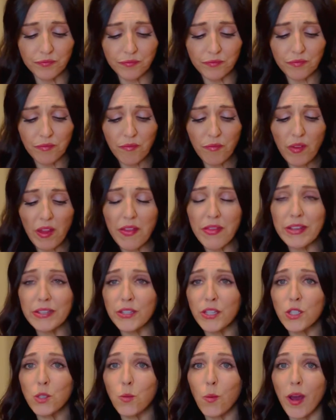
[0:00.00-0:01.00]
this is
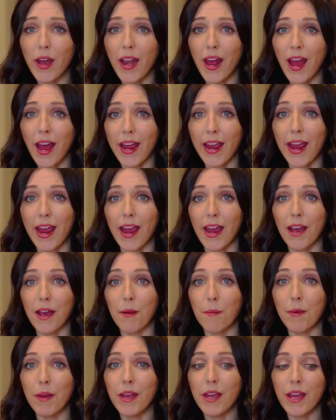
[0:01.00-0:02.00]
what I am
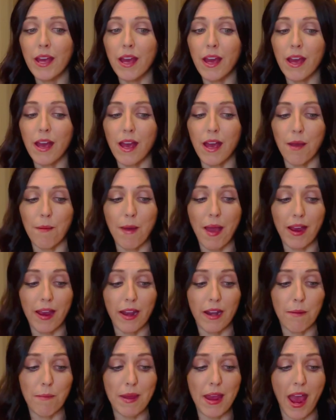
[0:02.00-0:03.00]
gonna
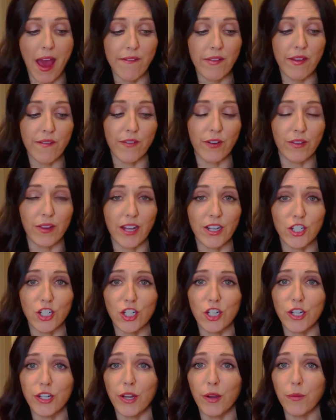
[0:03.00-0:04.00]
be having for lunch. It turned
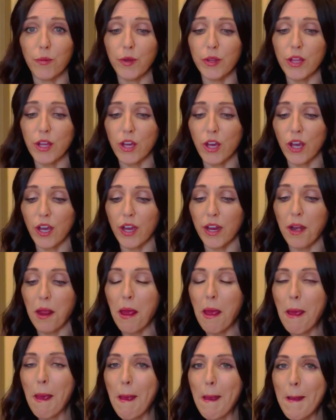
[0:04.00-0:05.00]
out really good.
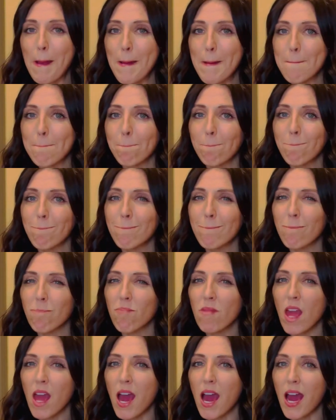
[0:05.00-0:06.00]

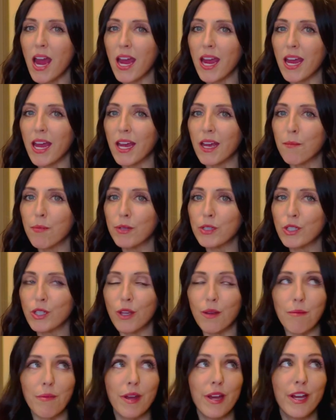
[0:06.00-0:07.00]
I put some
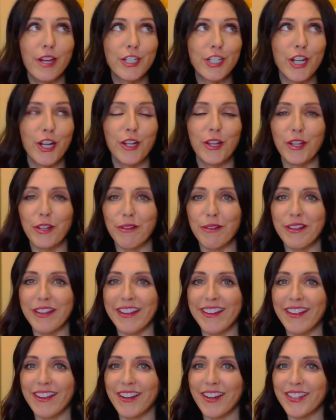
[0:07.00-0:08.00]
Cholula in
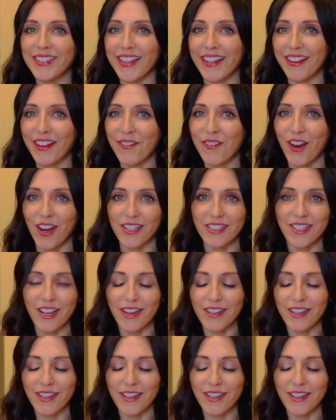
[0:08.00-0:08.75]
there because I love hot sauce,